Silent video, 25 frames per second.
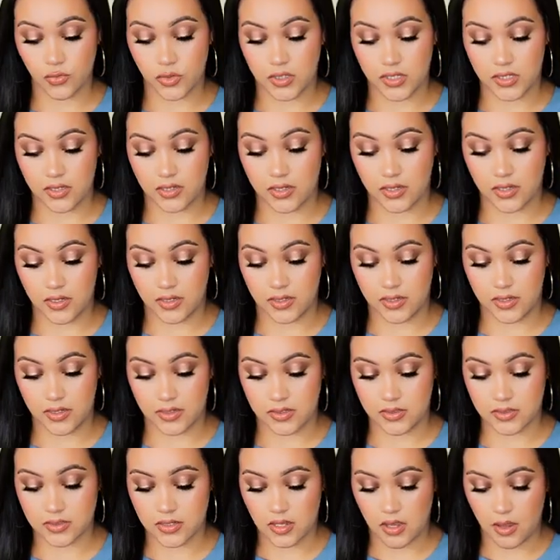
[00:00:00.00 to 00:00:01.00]
one
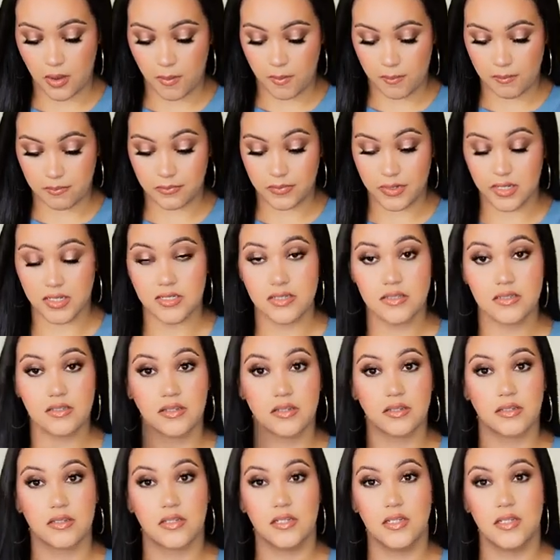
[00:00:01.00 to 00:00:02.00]
is Musk
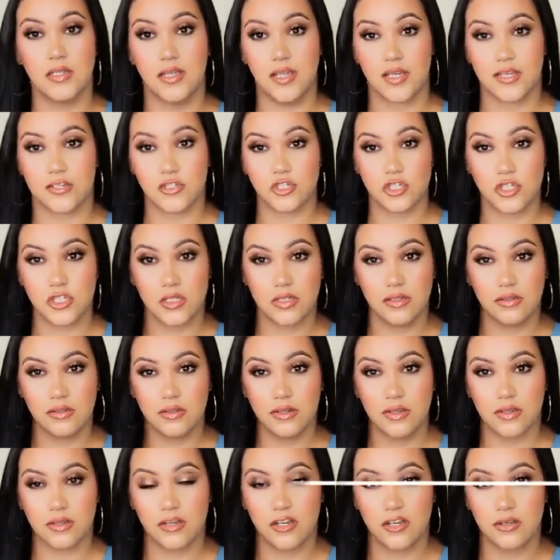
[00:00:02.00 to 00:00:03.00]
Collection.
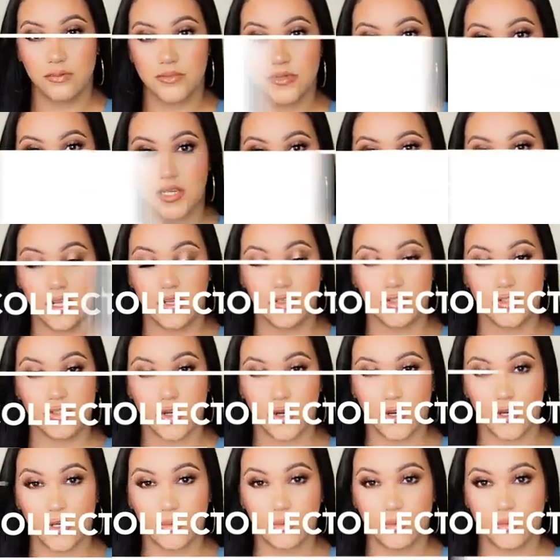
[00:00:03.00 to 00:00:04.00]
It comes in a
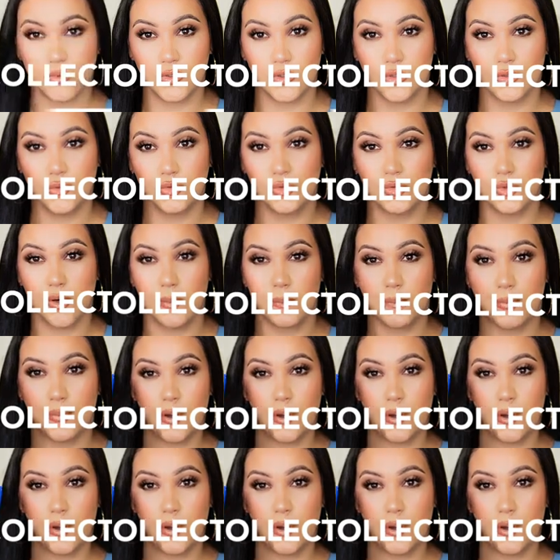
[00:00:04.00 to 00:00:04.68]
dark blue